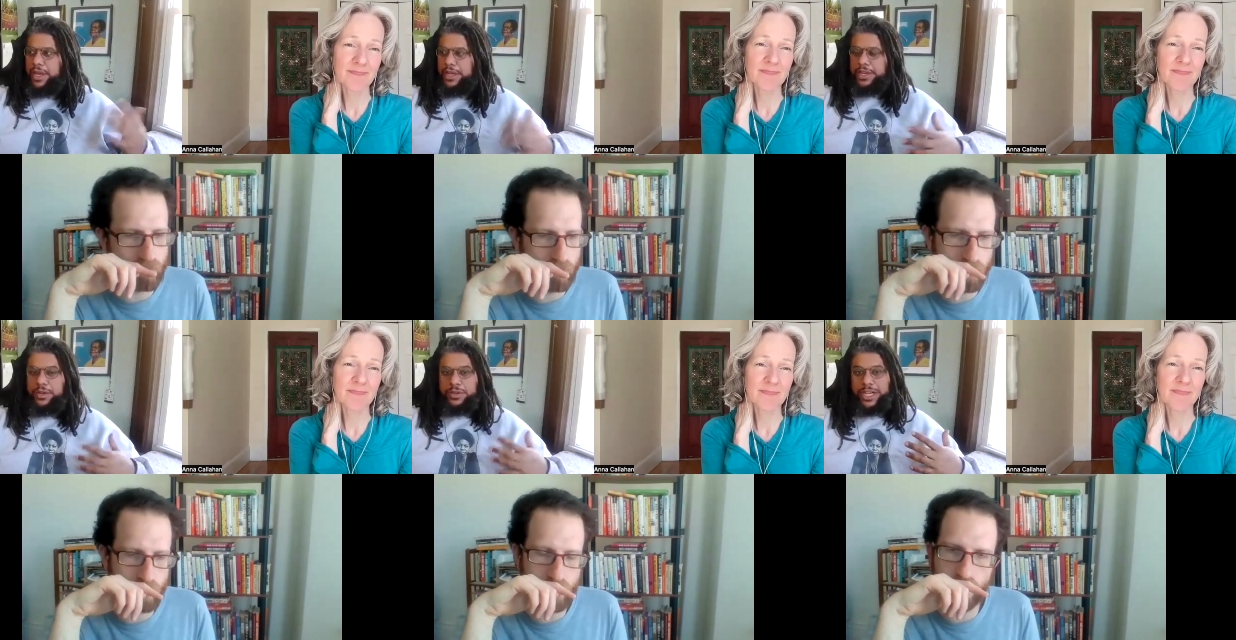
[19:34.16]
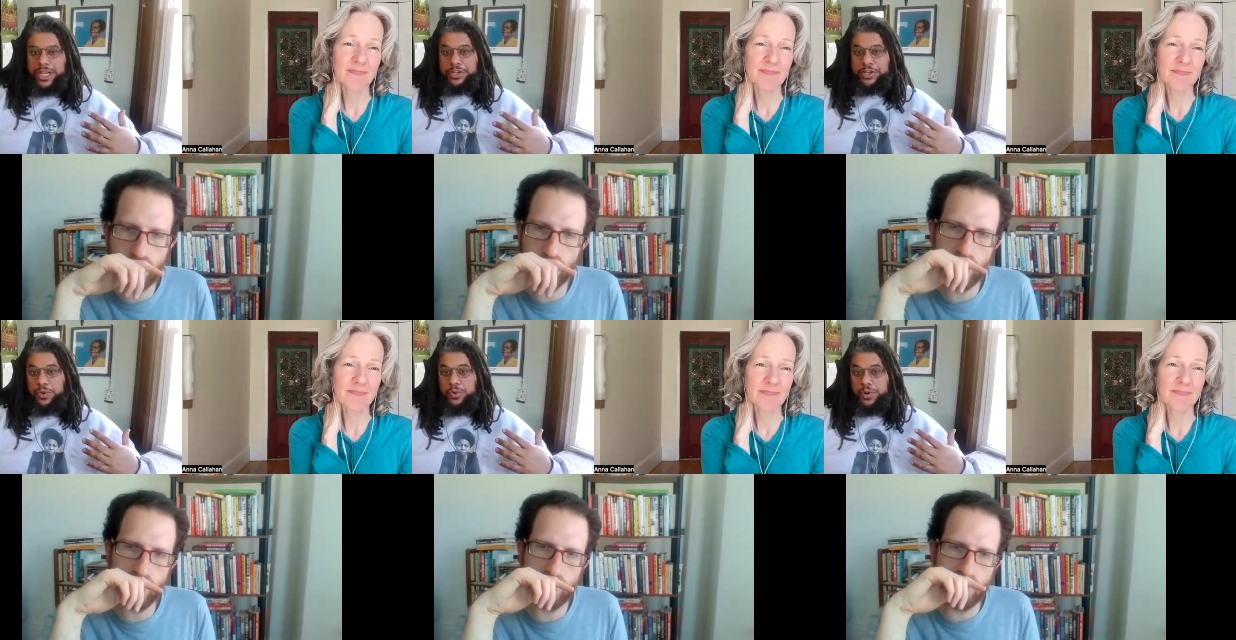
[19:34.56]
Speaker 1: you know, like
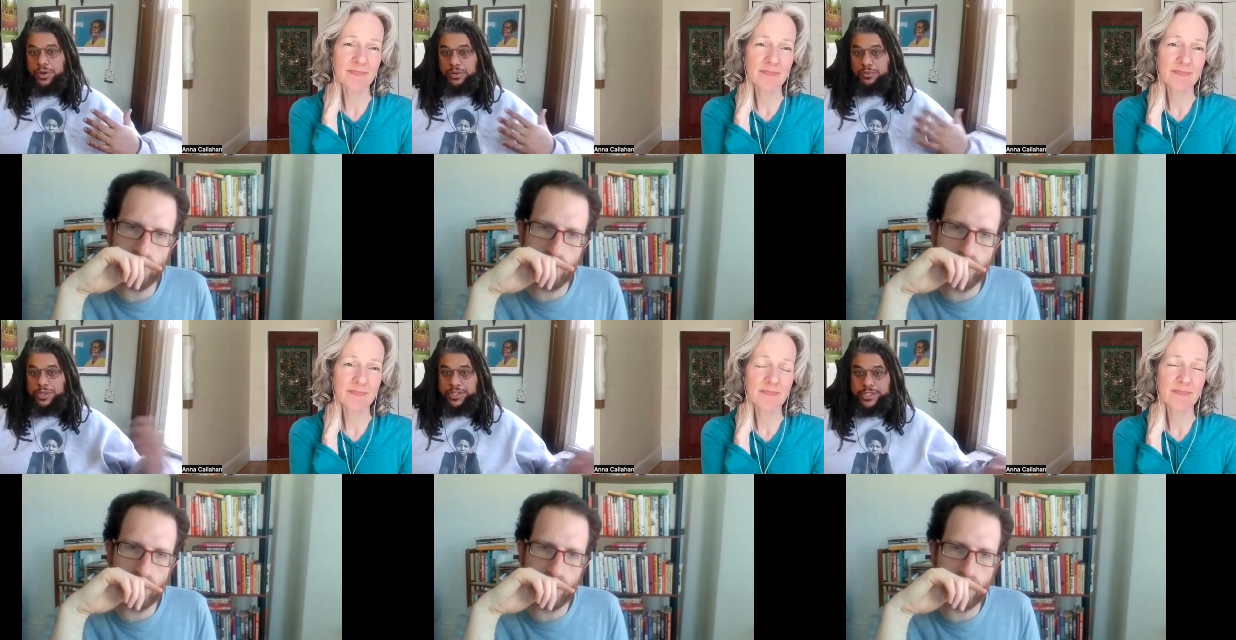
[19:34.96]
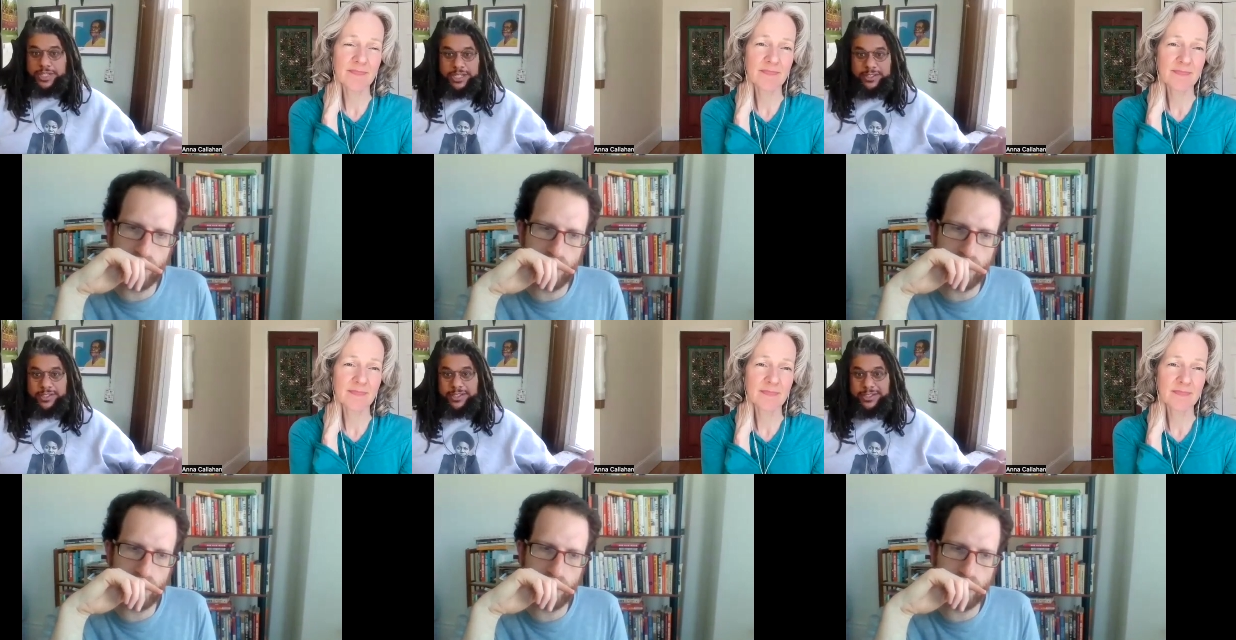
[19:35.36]
your
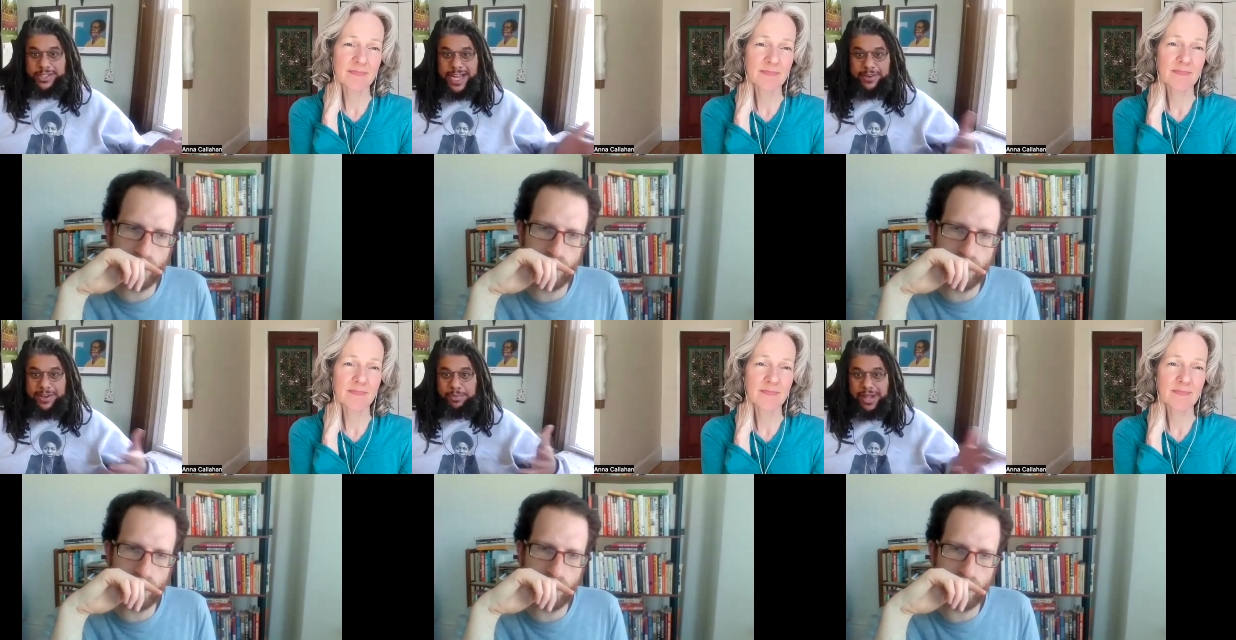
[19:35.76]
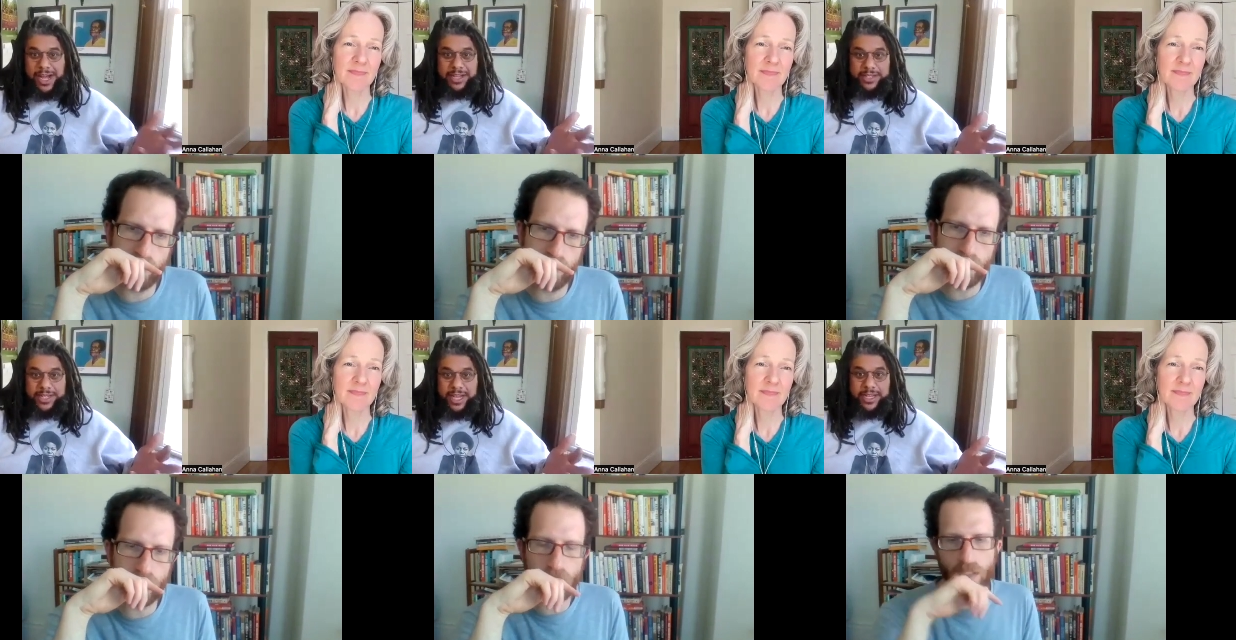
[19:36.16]
receipts now have
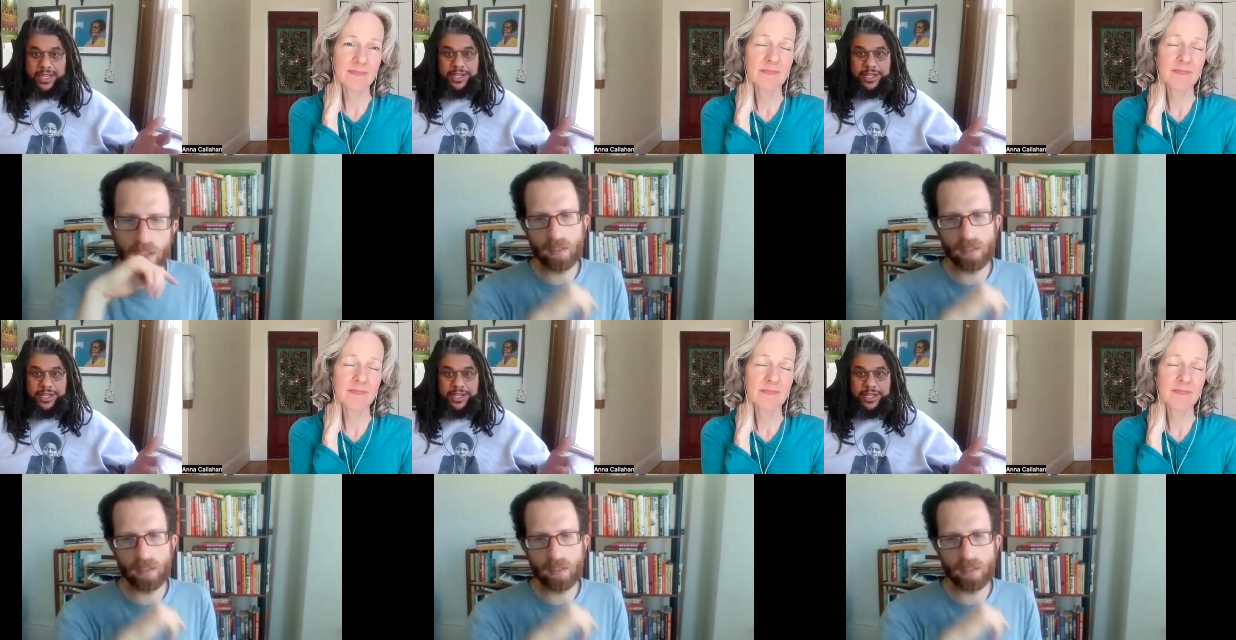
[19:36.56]
plastic.